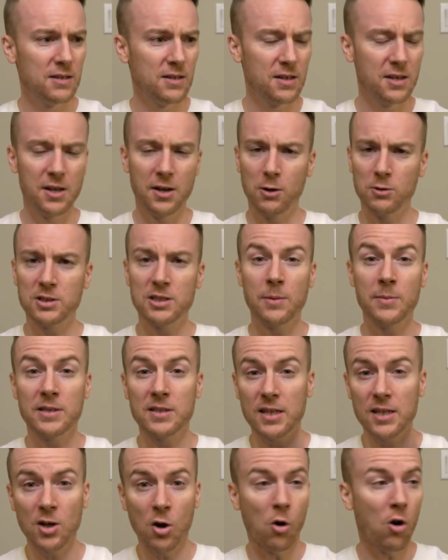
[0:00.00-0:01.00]
You know, somebody's
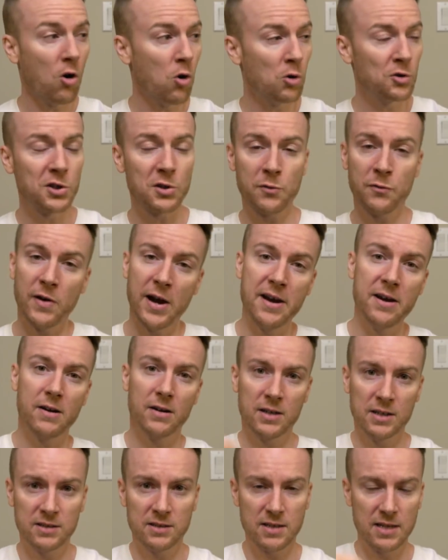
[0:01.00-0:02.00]
like, you know, hold your fire,
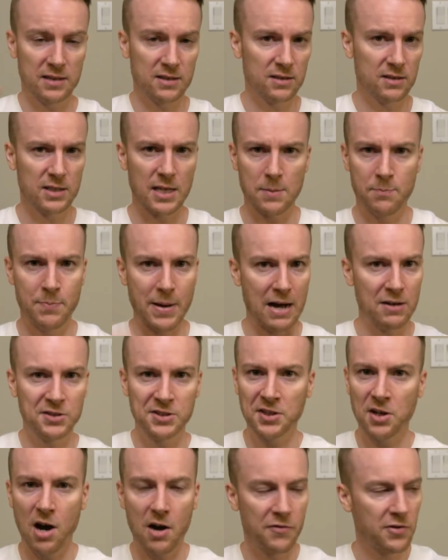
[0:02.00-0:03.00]
because it's just like
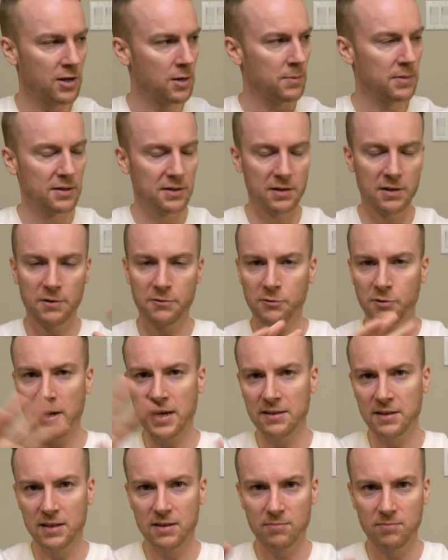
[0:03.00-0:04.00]
bouncing off him and they're
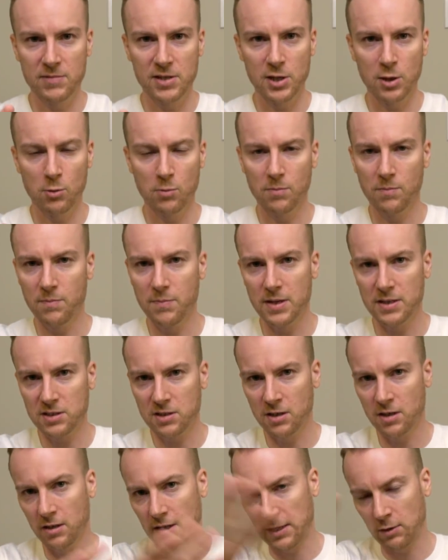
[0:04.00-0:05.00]
afraid that, you know, it's
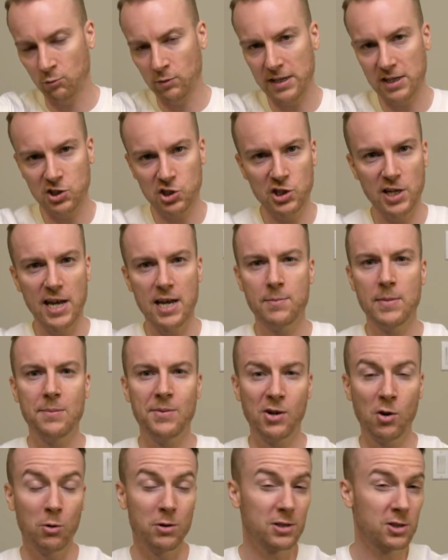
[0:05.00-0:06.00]
gonna like ricochet,
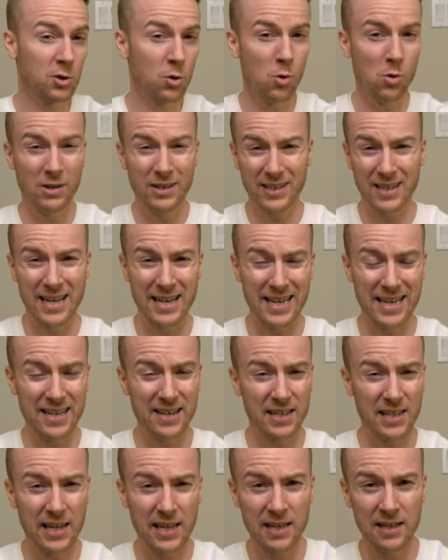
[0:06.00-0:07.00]
maybe go into school and hit
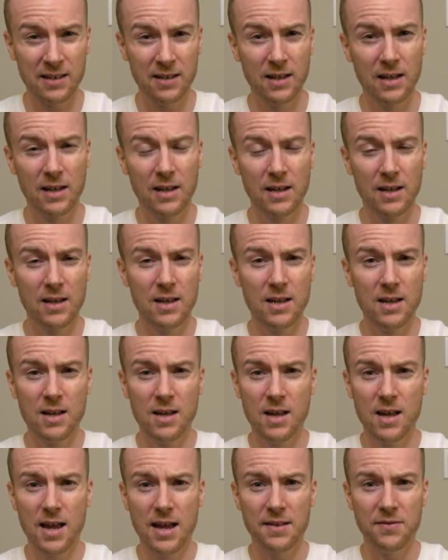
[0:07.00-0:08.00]
a kid.
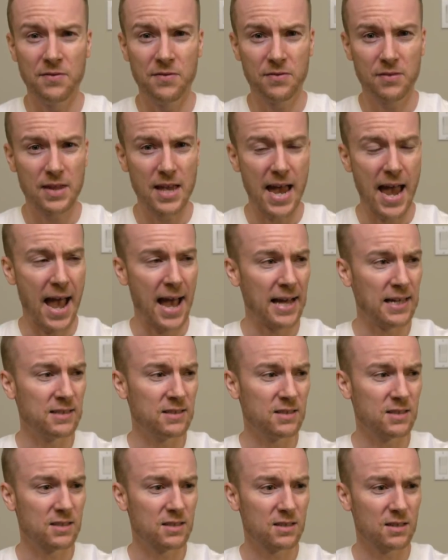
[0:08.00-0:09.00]

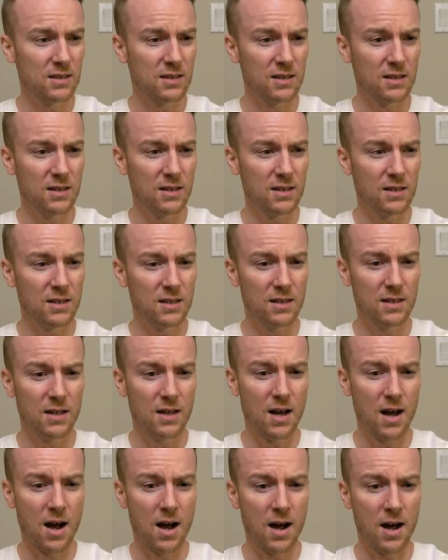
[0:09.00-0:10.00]
And
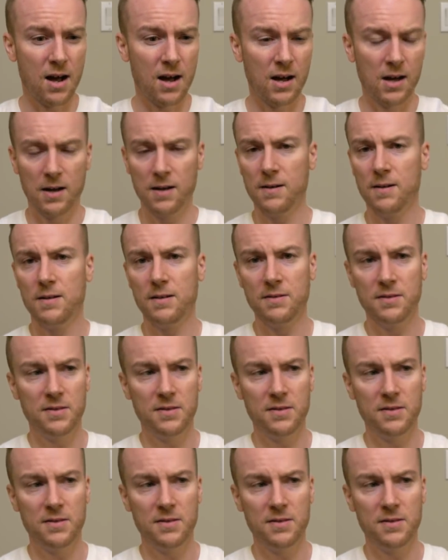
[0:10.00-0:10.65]
so